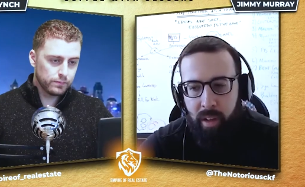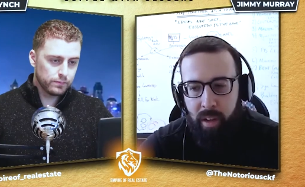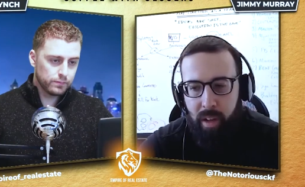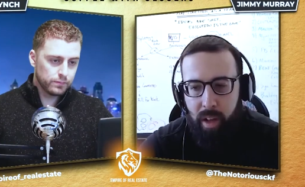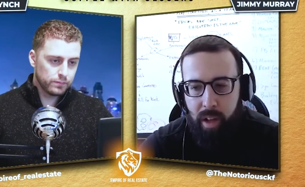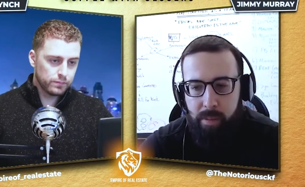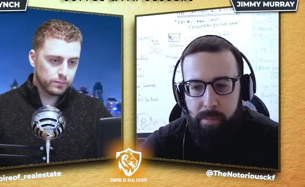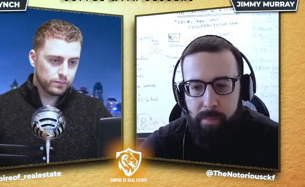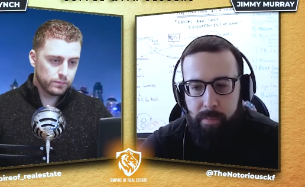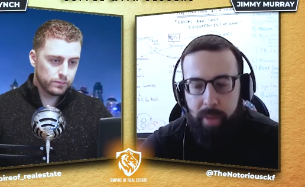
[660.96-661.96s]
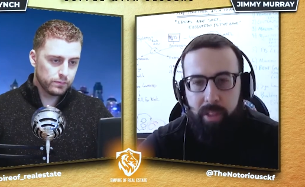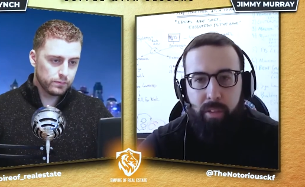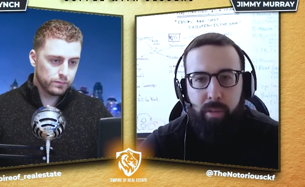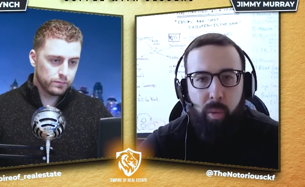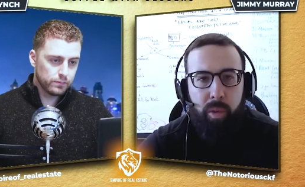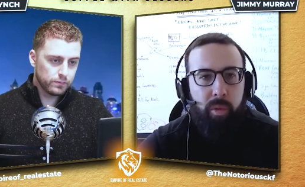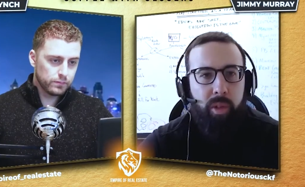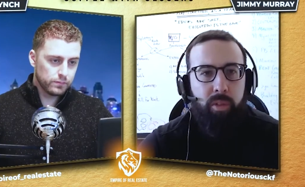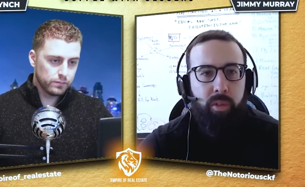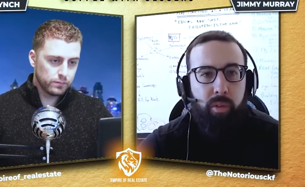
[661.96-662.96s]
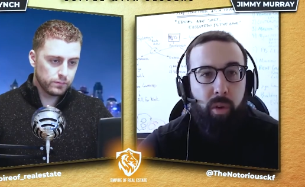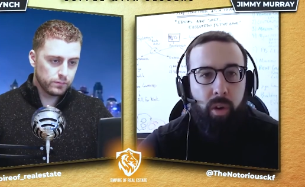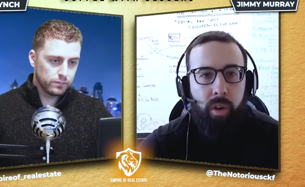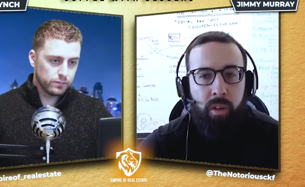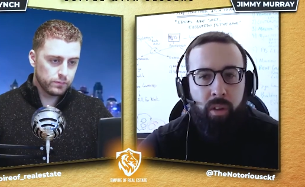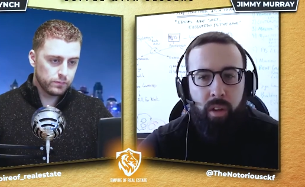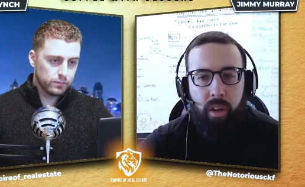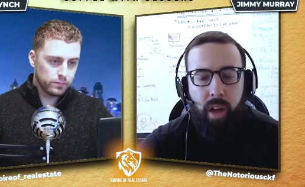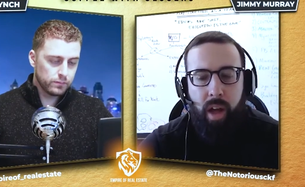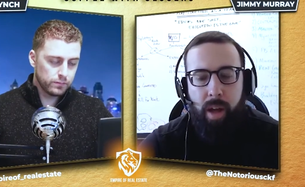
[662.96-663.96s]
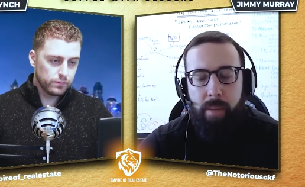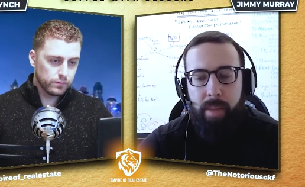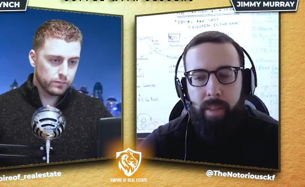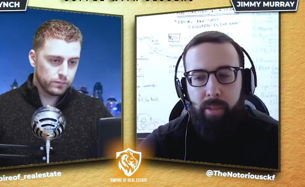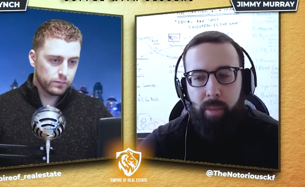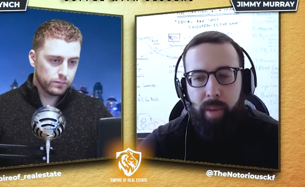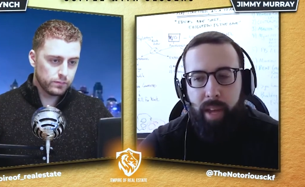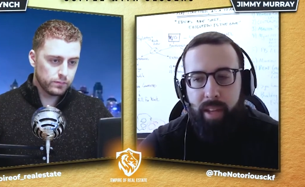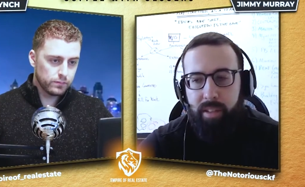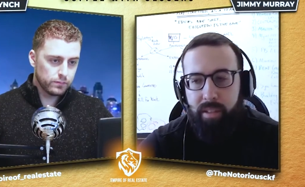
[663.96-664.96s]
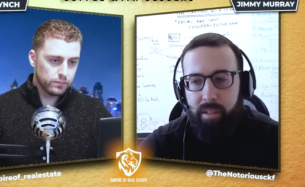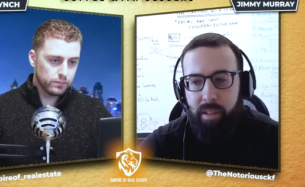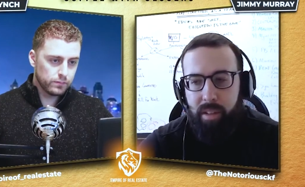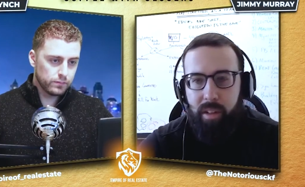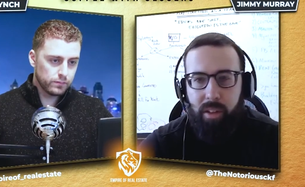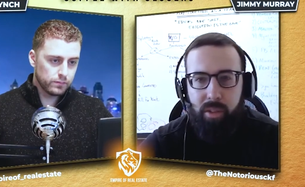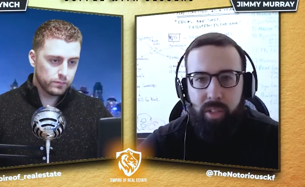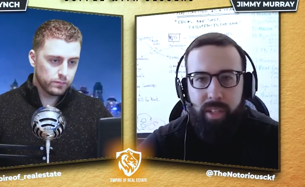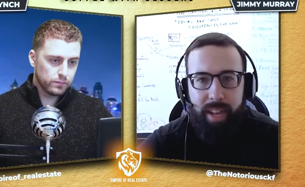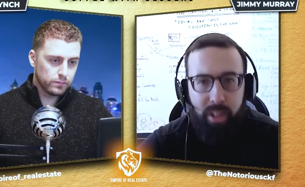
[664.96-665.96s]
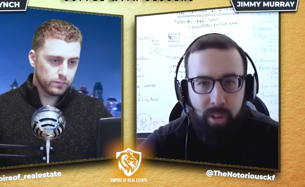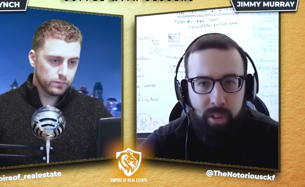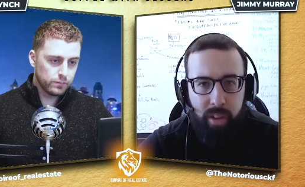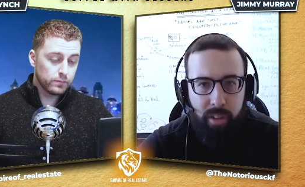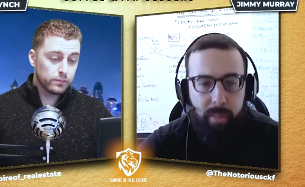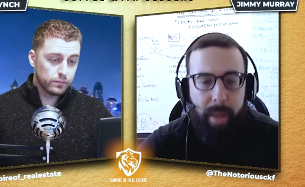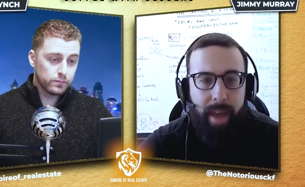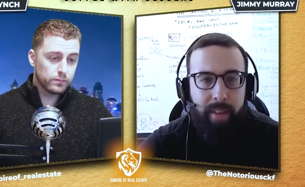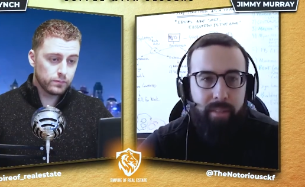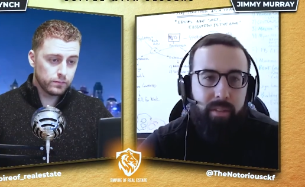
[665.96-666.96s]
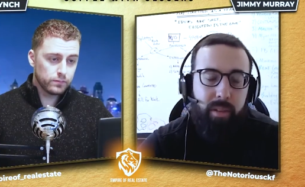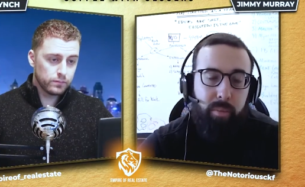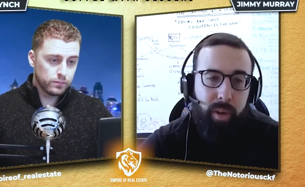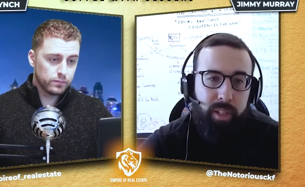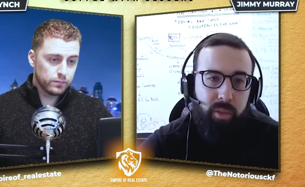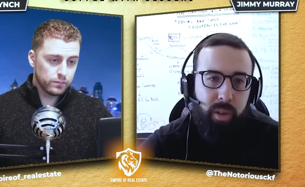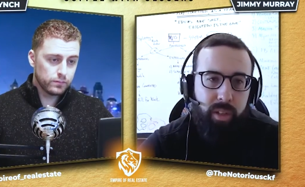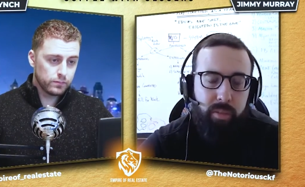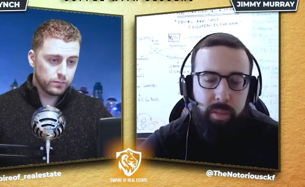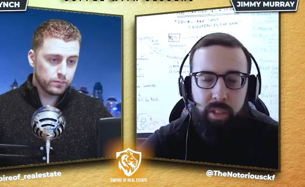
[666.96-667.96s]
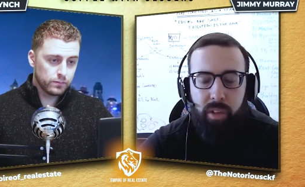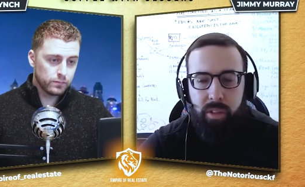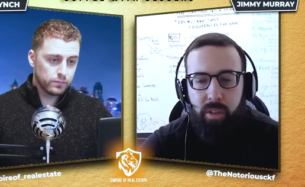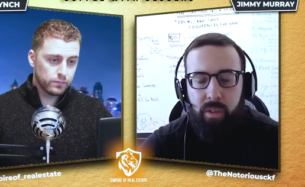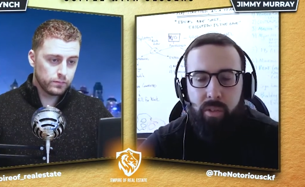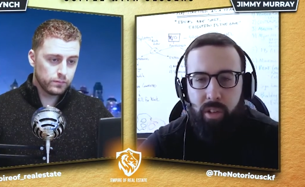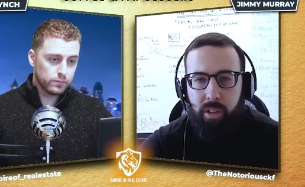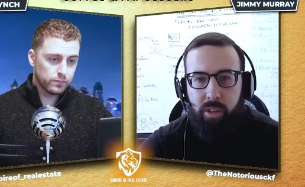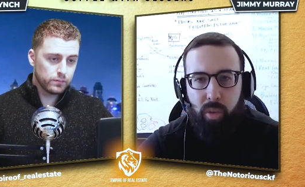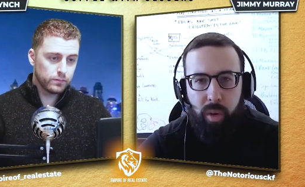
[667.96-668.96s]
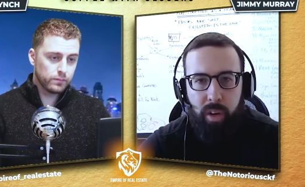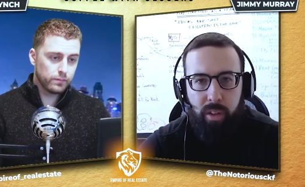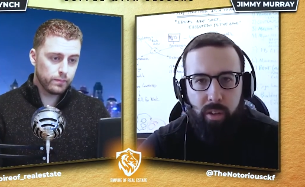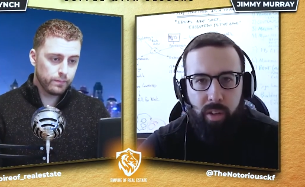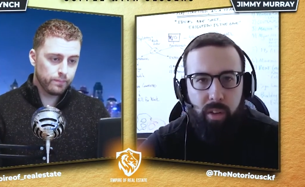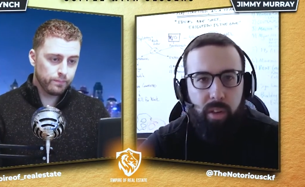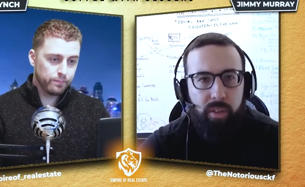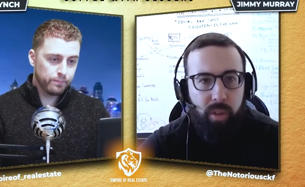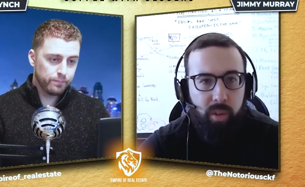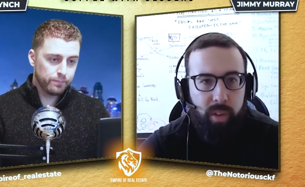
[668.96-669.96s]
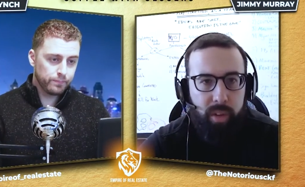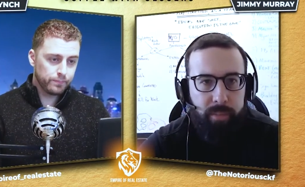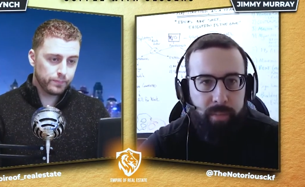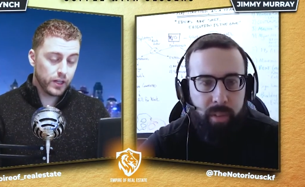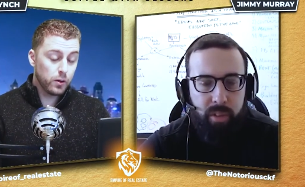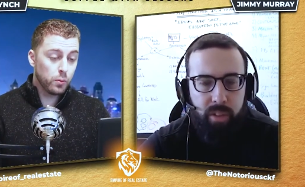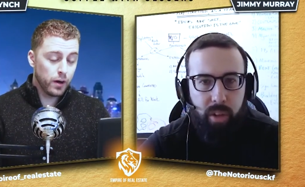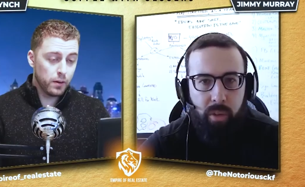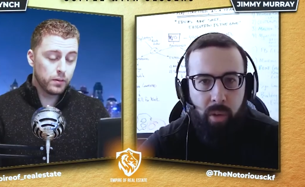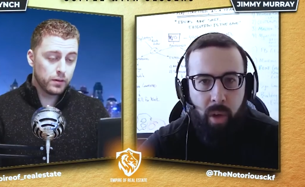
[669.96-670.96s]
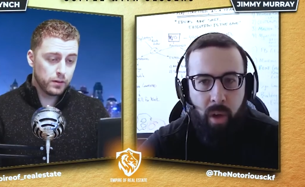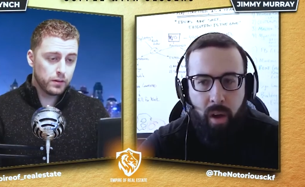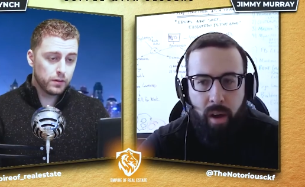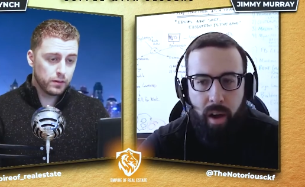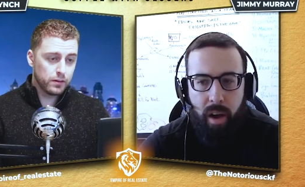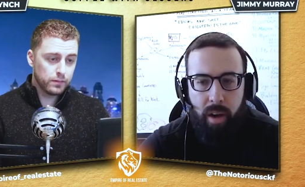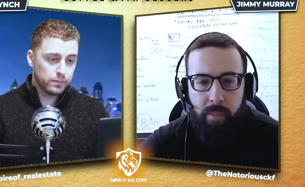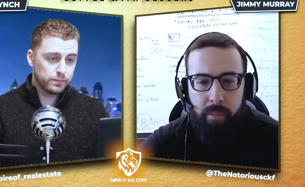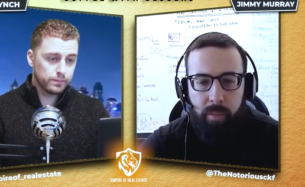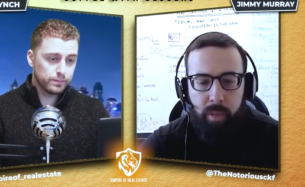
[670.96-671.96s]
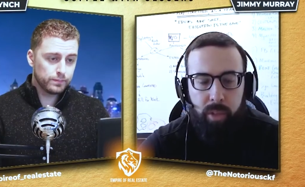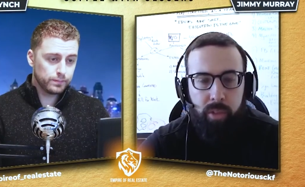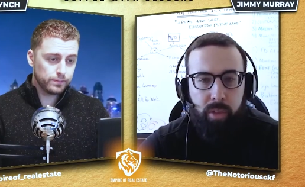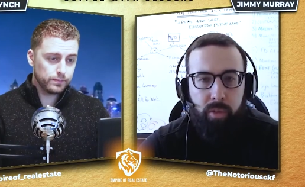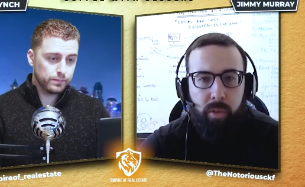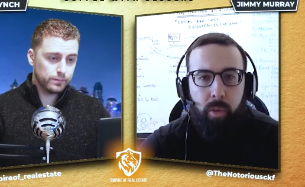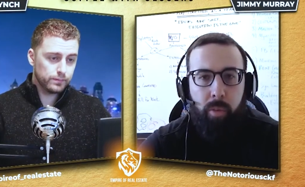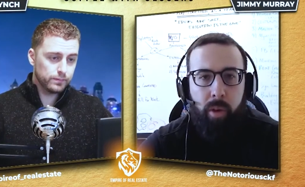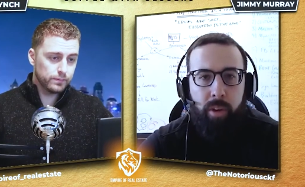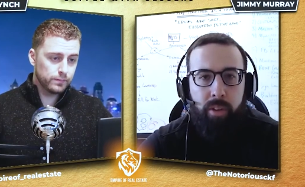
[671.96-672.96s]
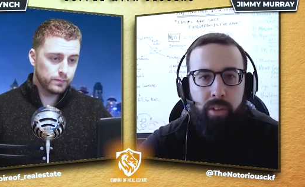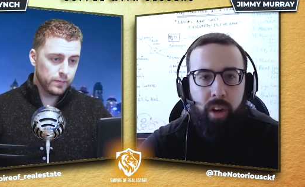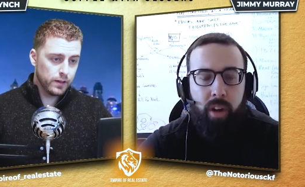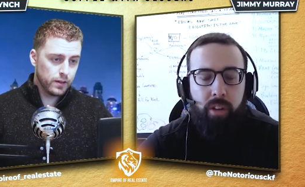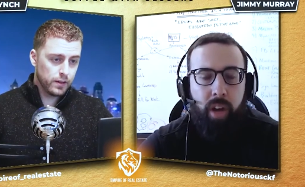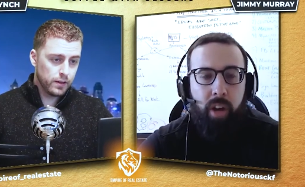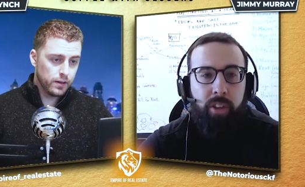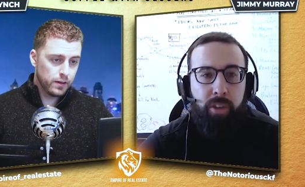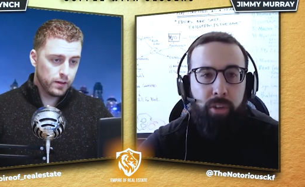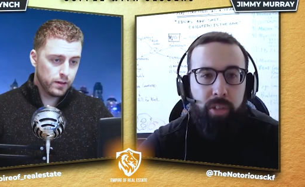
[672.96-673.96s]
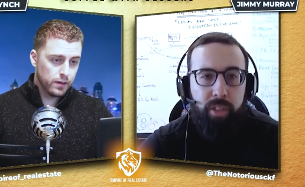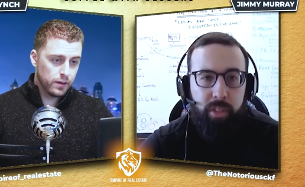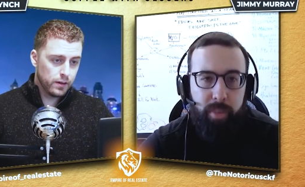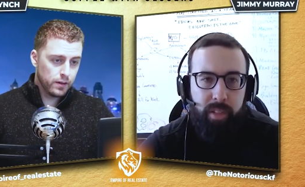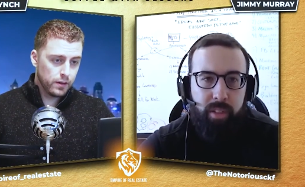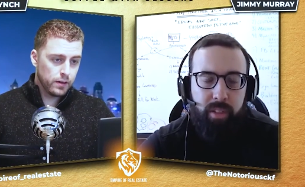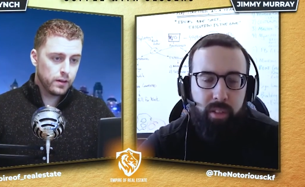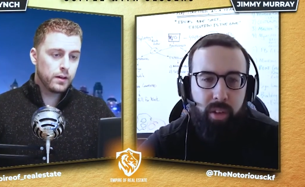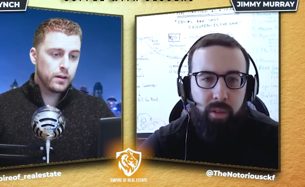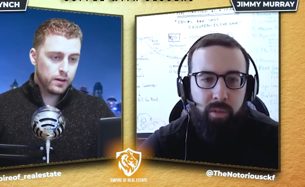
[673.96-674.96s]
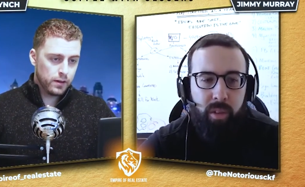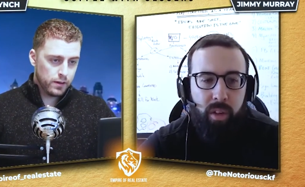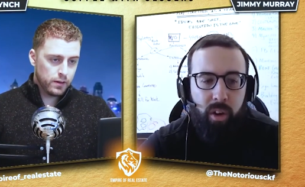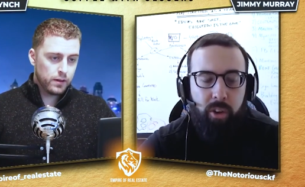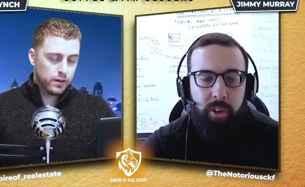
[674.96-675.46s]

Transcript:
Speaker 1: I was on the phone with a realtor referral, and this woman has close to 10 units off the bat to bring to us, but she also owns another 20 to 30 units locally. So wow. Realtor referral partners are huge in this business. So earning